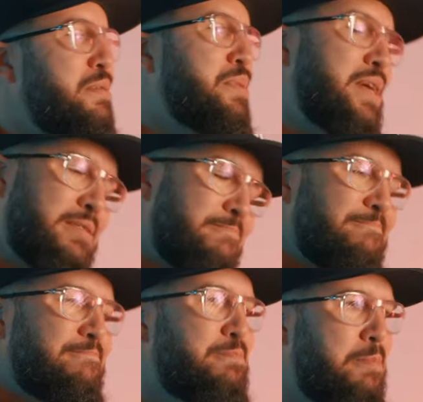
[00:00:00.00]
But
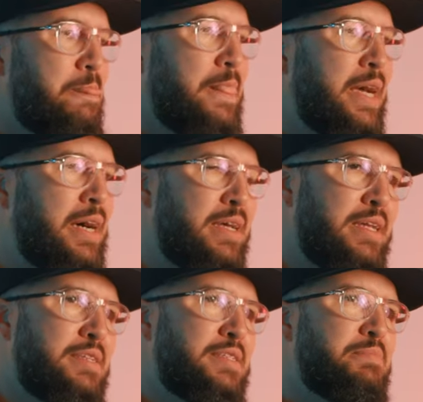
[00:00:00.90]
uh,
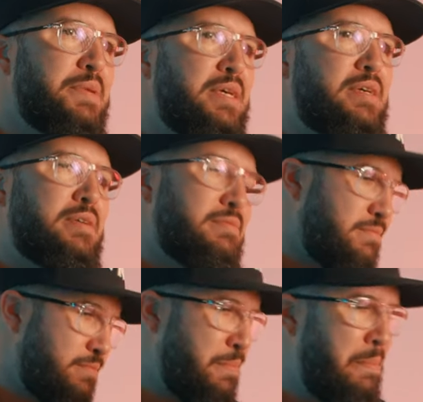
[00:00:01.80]
it is a big
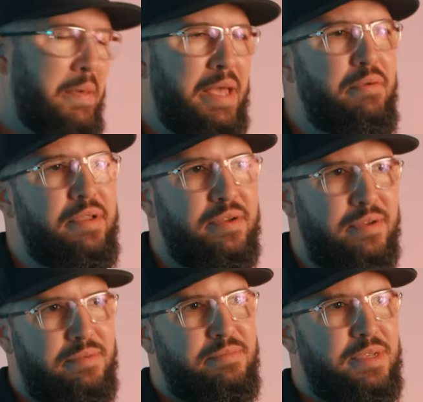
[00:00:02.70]

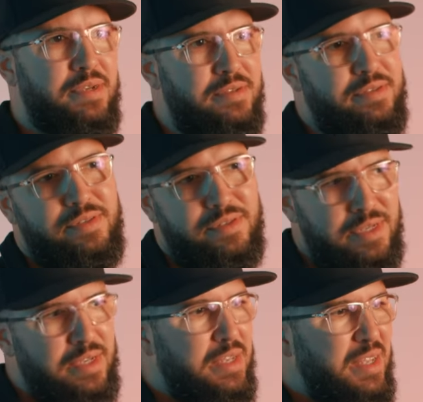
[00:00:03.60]
barrier because
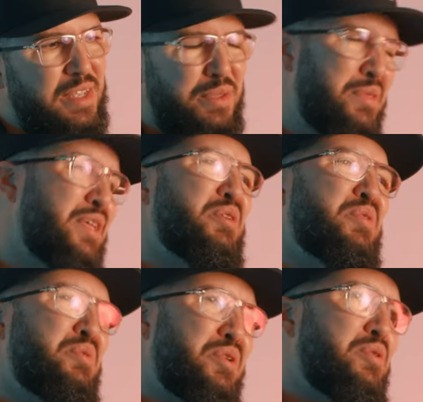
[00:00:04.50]
you think you
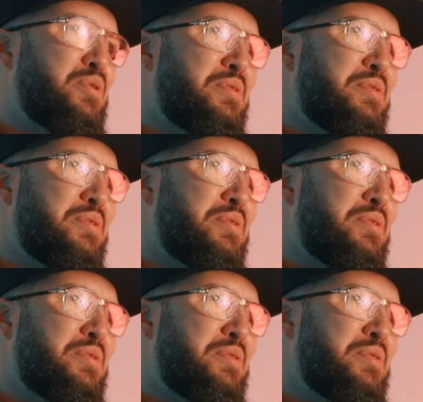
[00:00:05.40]
know it all.